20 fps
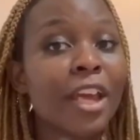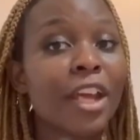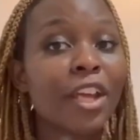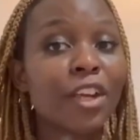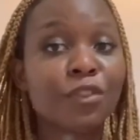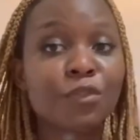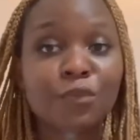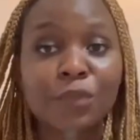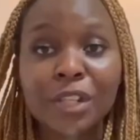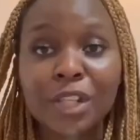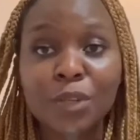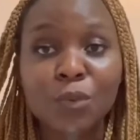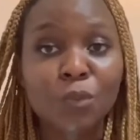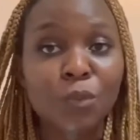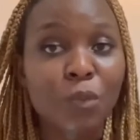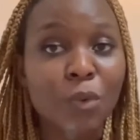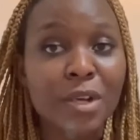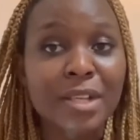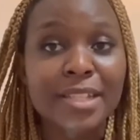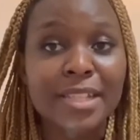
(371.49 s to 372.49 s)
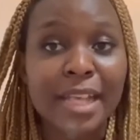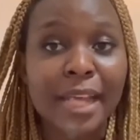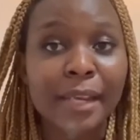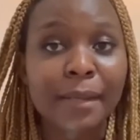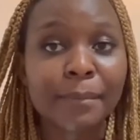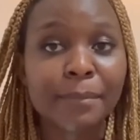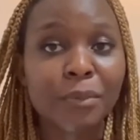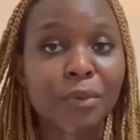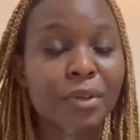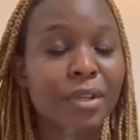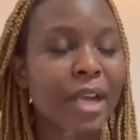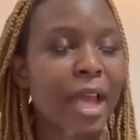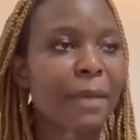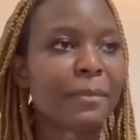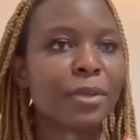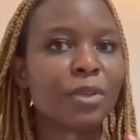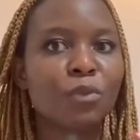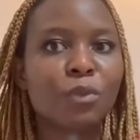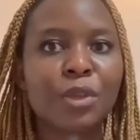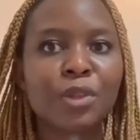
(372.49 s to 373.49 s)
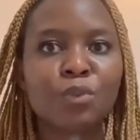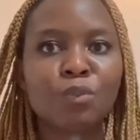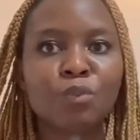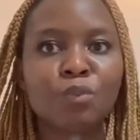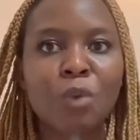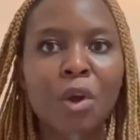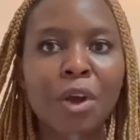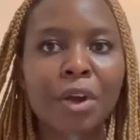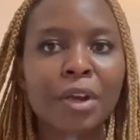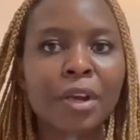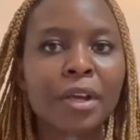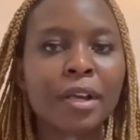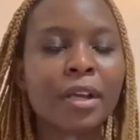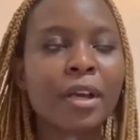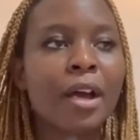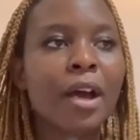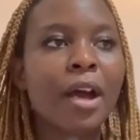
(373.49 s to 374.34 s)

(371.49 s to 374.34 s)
It really was that important. I mean, with work,